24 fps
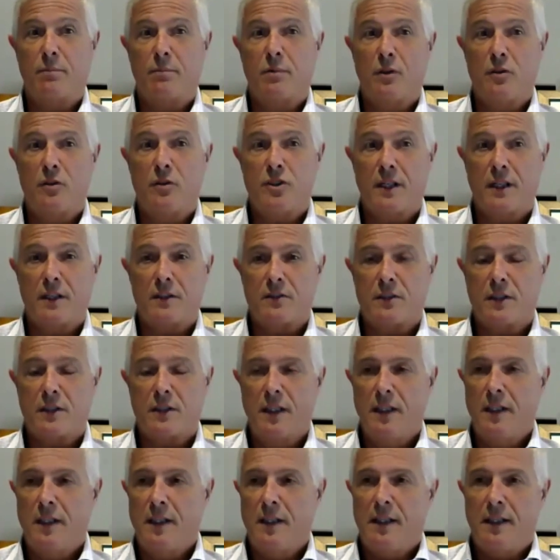at projects.
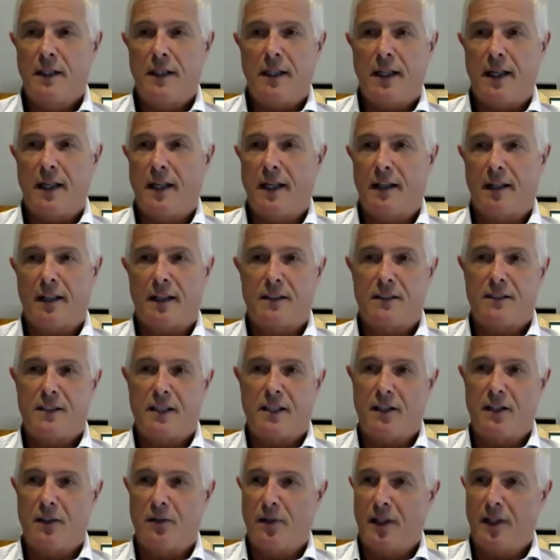And I can
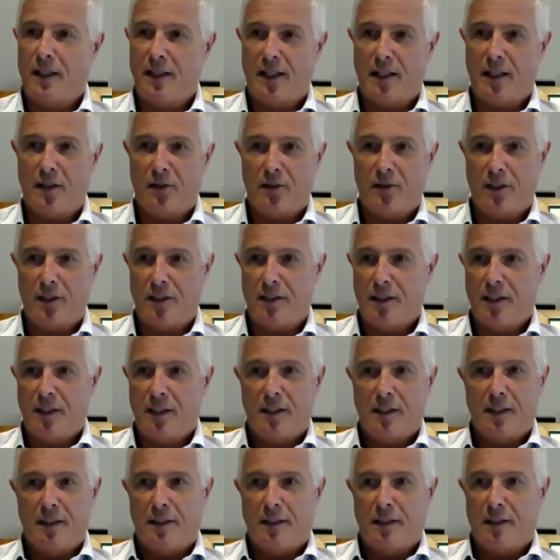tell you right now that
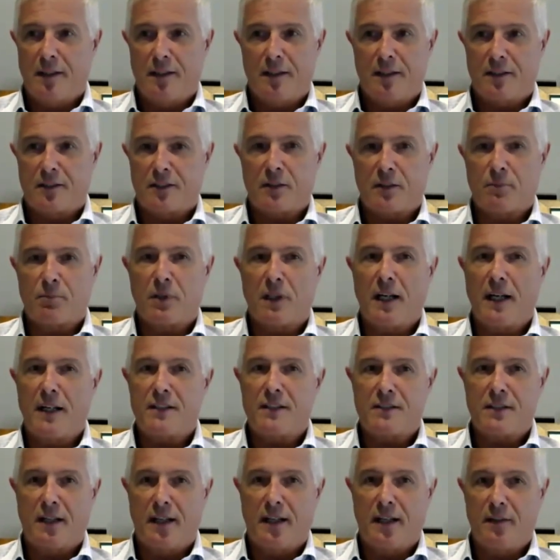supply
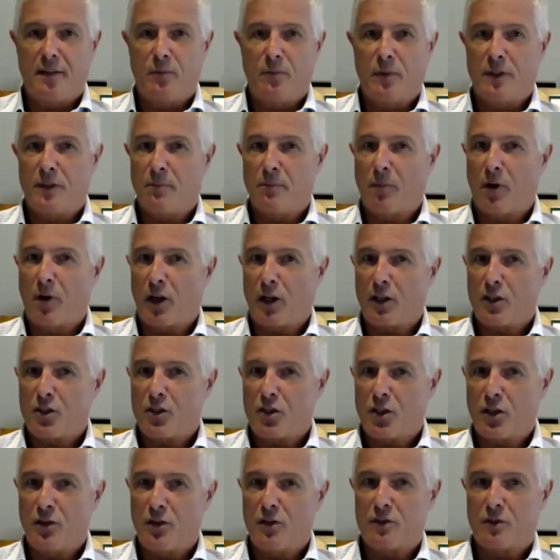side, when the market
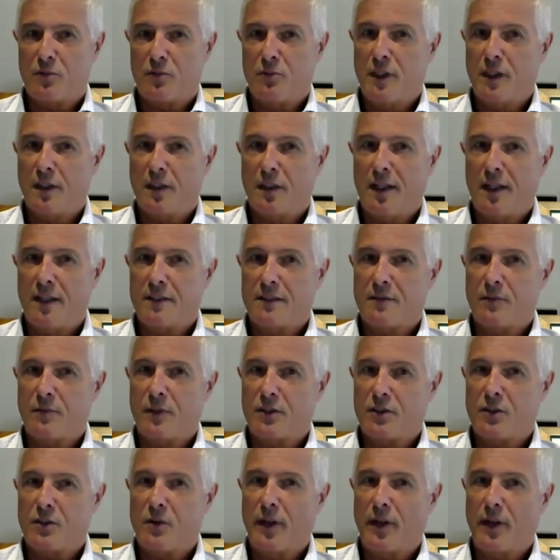turns and realizes
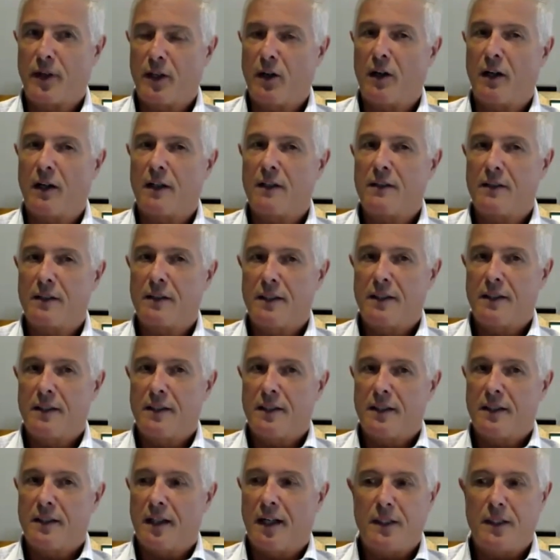what's going on,
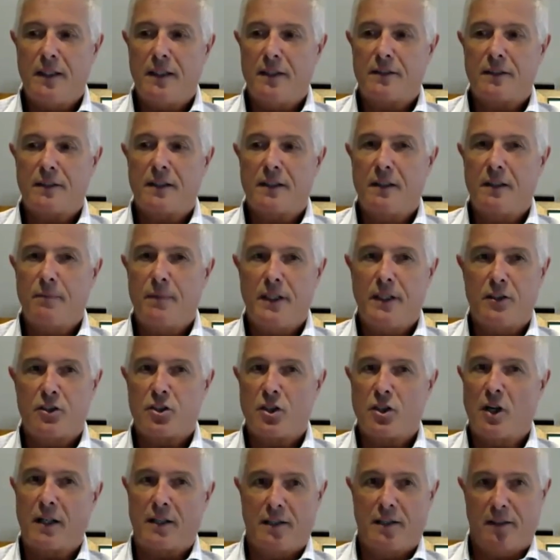it's going to be
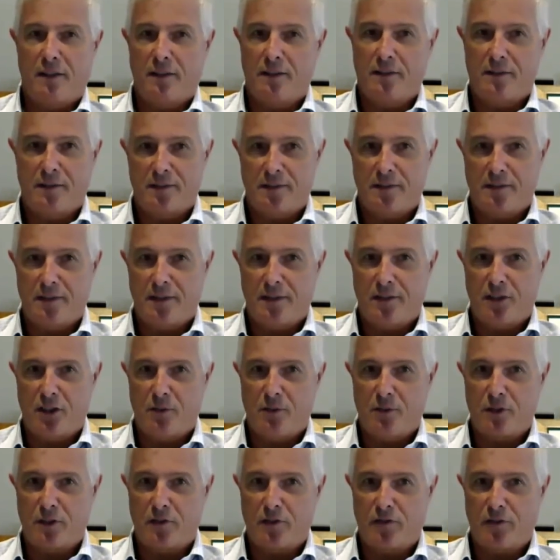shocking in
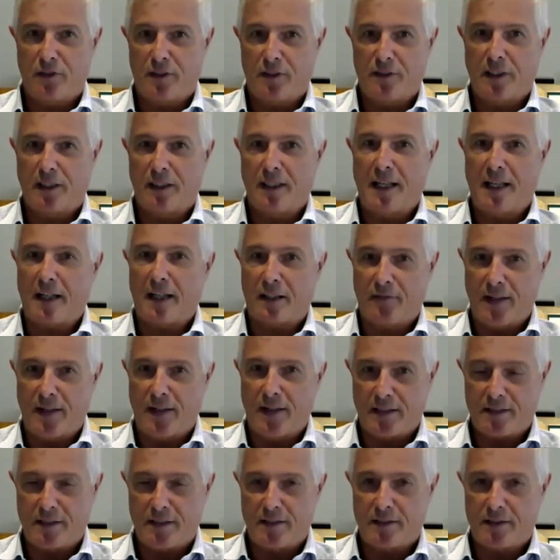terms of the lack of
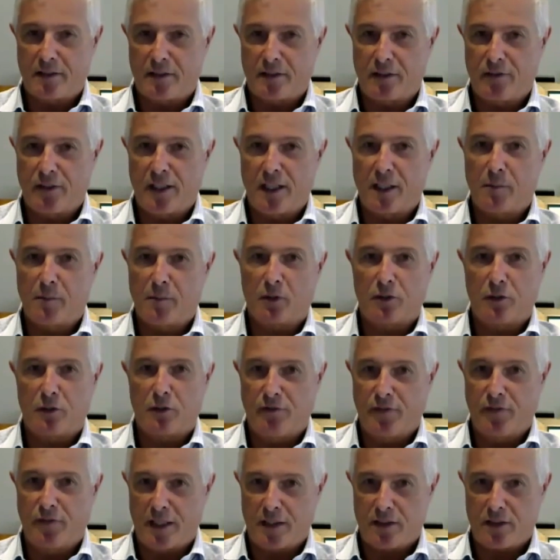assets that are available to
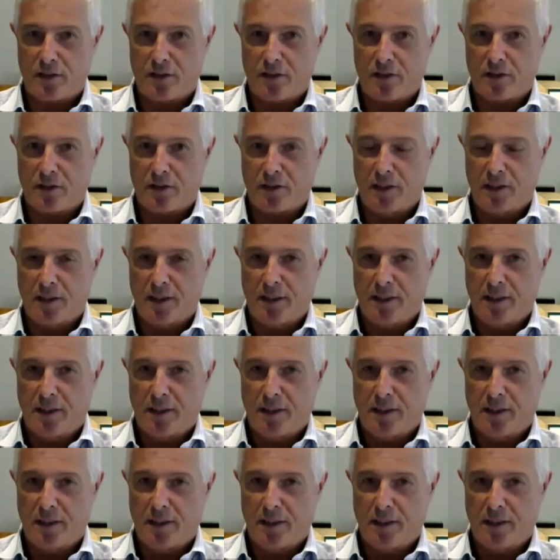investors.